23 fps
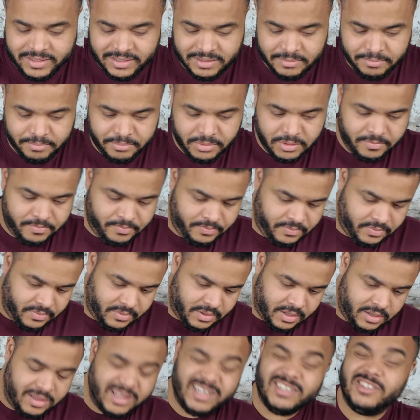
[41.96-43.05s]
and simple.
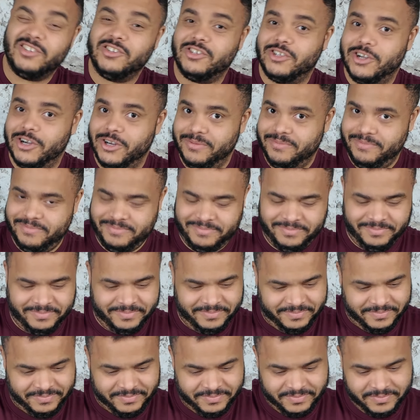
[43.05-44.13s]
Let's start. I